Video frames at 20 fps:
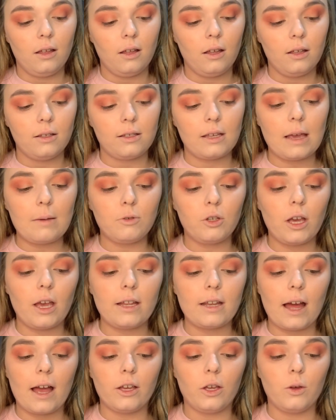same
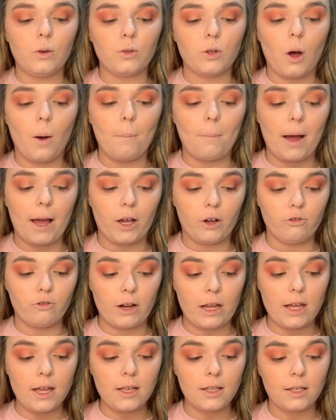shade I used on my
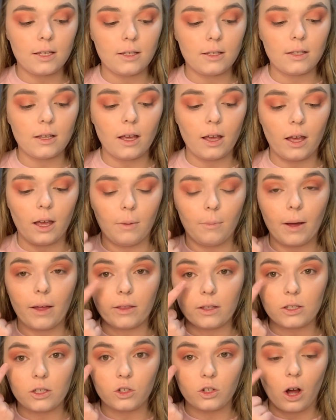crease at
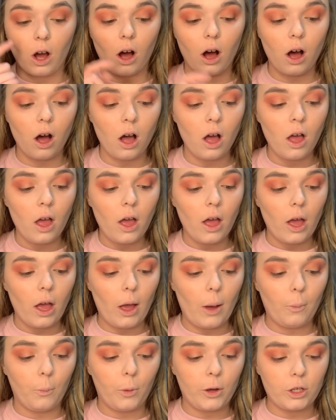the start,
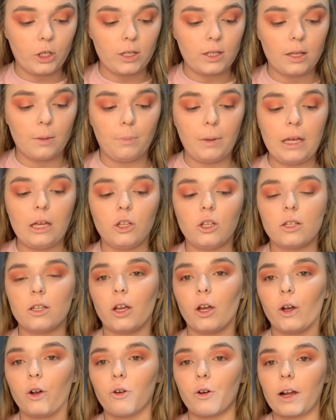which is the Peaches
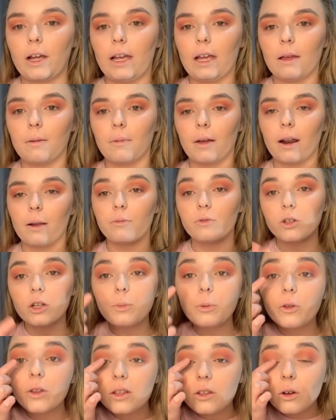and Cream. And I'm just gonna
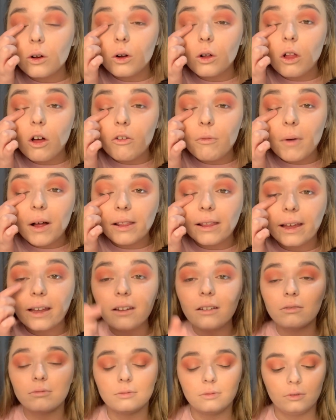put this all over my lid.
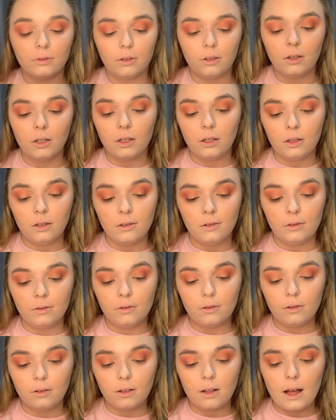
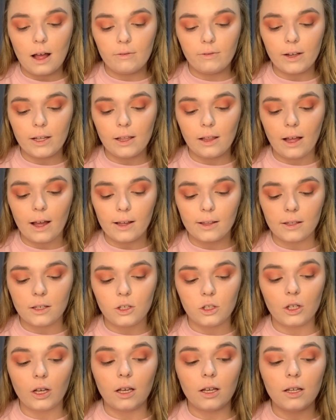I really like
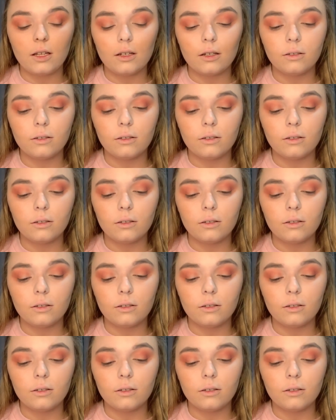this shade.